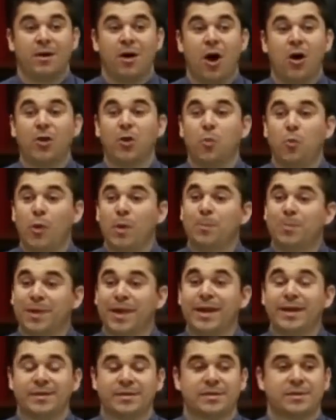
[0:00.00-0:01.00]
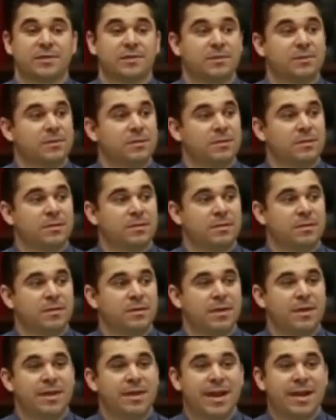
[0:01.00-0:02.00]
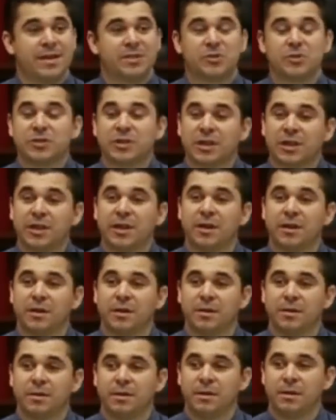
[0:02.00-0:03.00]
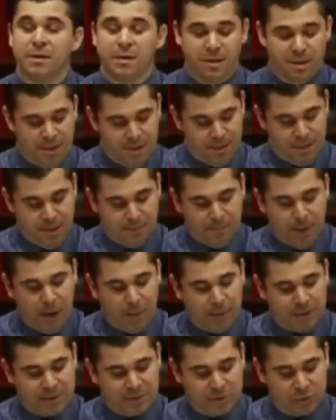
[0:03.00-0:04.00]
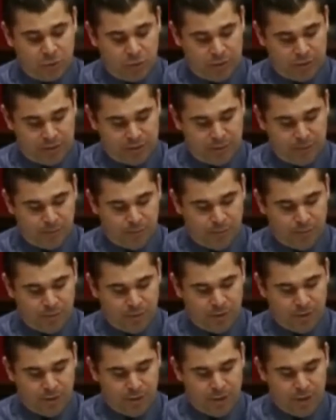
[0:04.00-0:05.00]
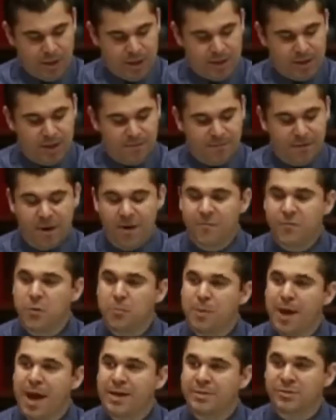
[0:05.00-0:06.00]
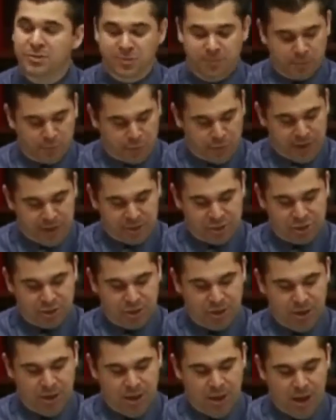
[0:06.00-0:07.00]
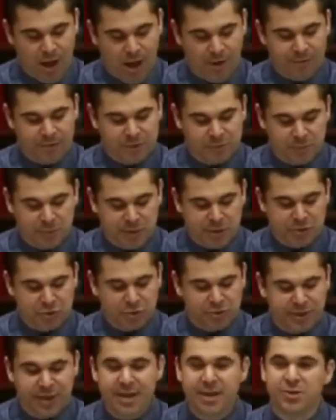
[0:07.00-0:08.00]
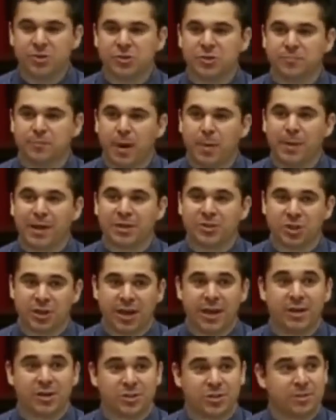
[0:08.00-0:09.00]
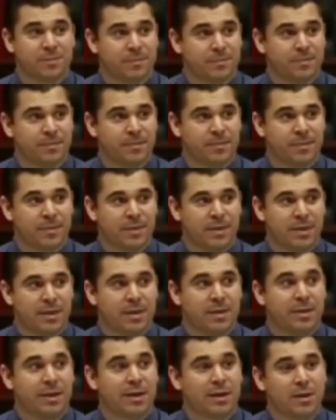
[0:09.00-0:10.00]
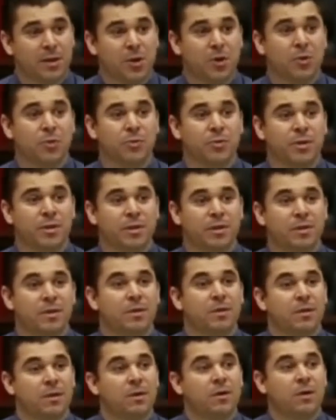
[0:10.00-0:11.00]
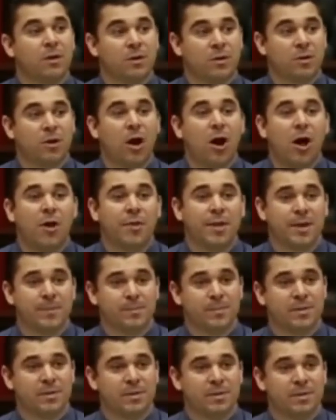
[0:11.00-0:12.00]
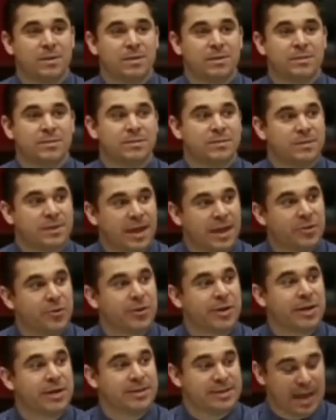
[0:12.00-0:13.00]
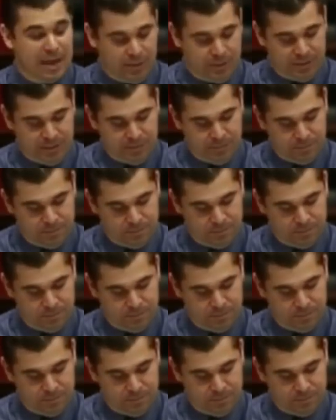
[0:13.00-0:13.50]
all in one place? And the answer is clear: the public schools. Yet very few pastors preach on the spiritual dangers of public education, let alone call them to get their kids out.